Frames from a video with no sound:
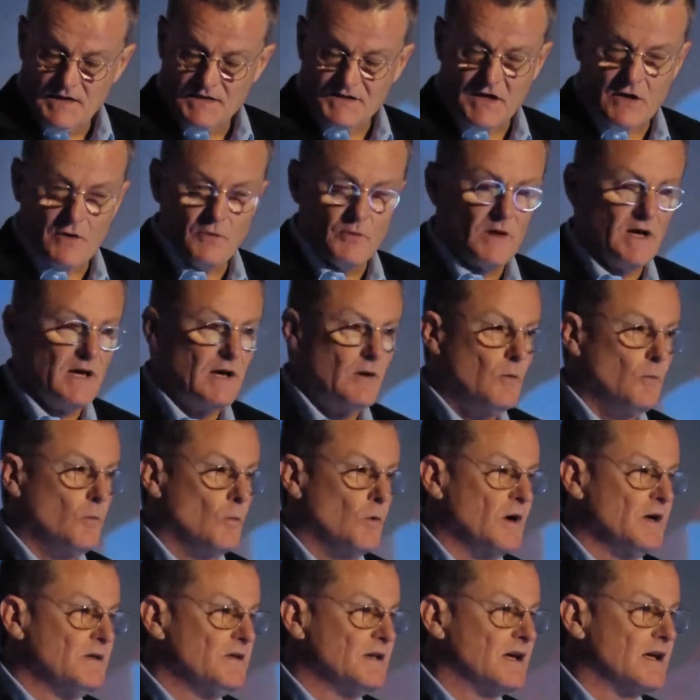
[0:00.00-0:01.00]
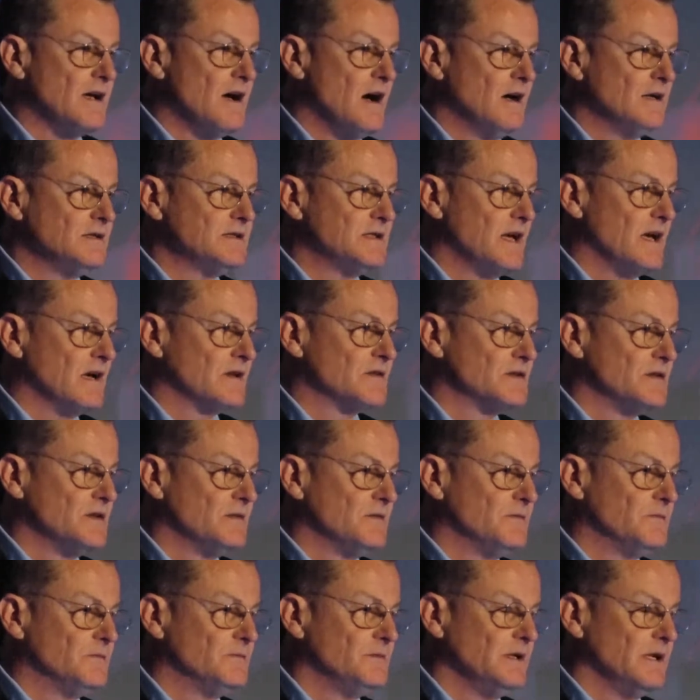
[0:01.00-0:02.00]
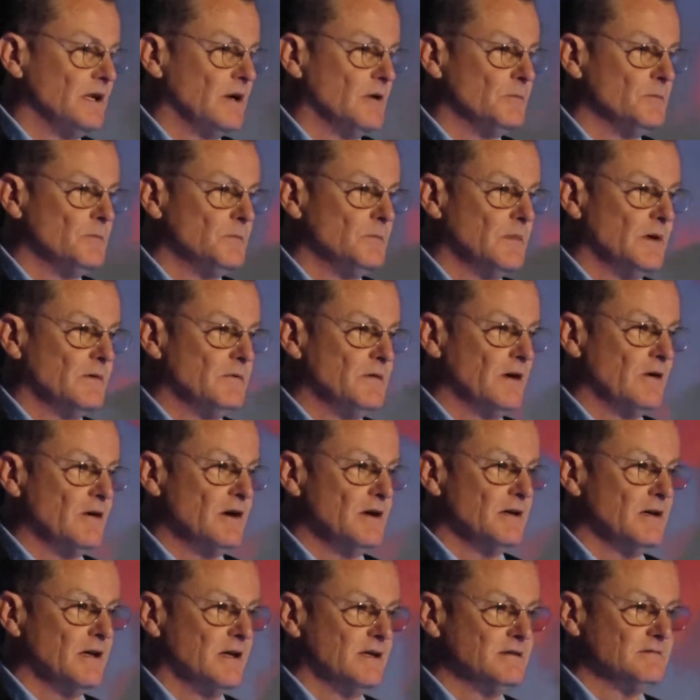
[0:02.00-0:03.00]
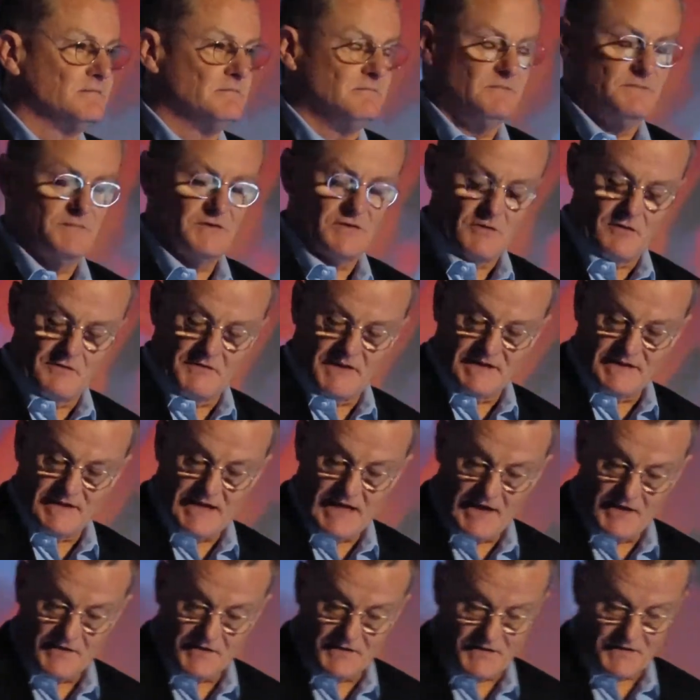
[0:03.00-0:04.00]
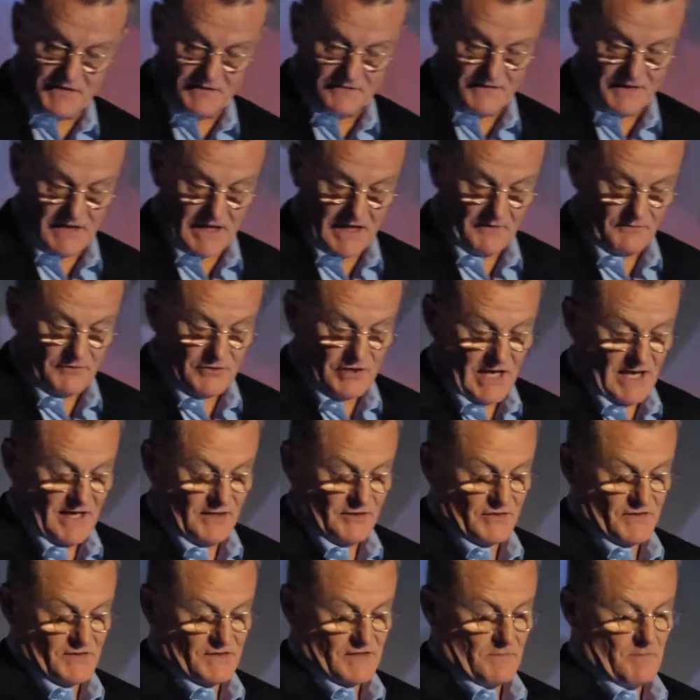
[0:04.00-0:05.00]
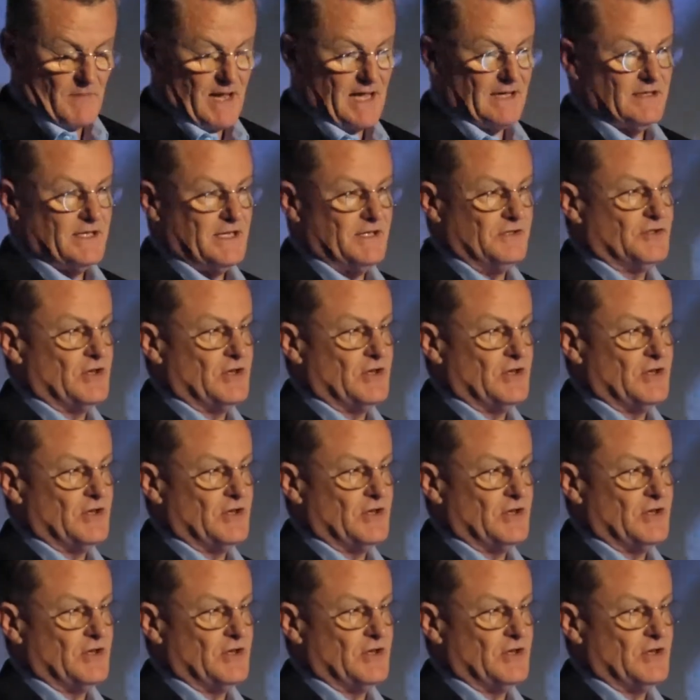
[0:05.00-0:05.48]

So we're in the context of, a very sort of intense set of changes, and mainly